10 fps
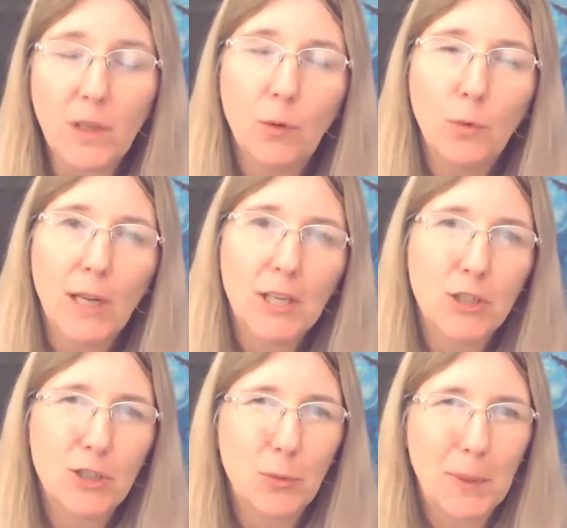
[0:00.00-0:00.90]
in
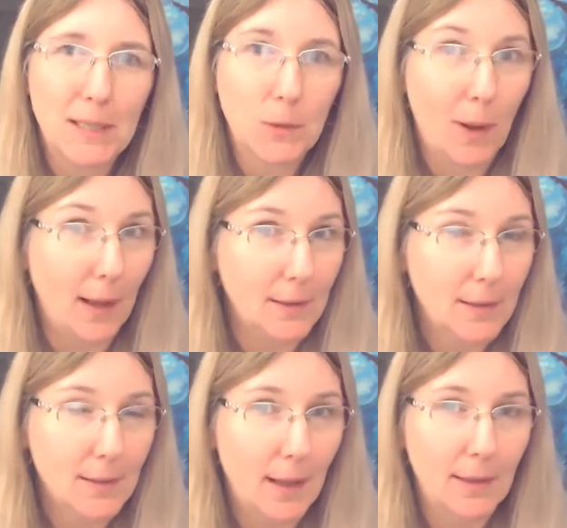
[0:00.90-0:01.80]
relation to
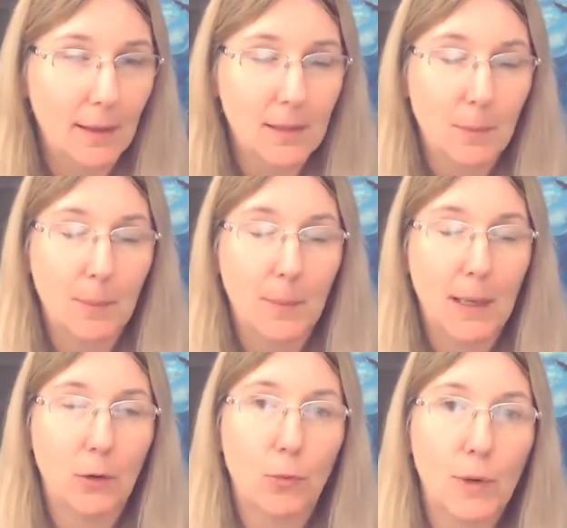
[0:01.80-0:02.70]
beeswax, and there's
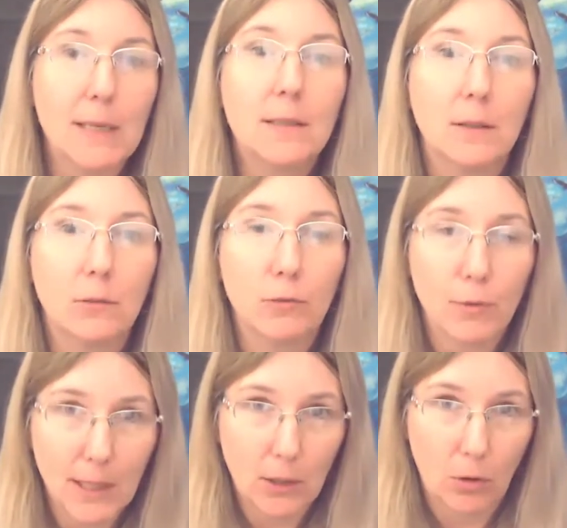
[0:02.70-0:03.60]
been a recent
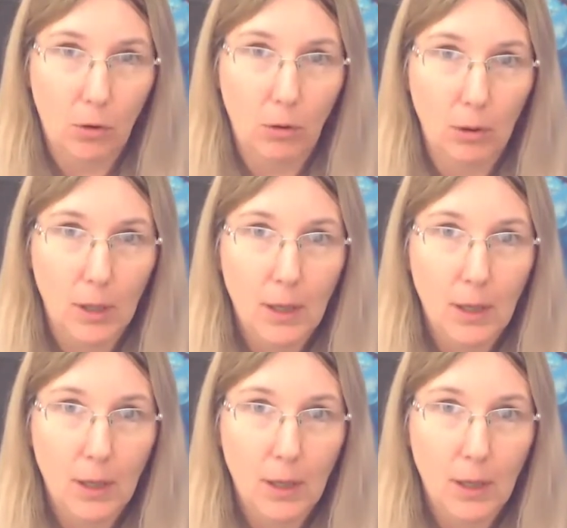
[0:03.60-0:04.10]
recall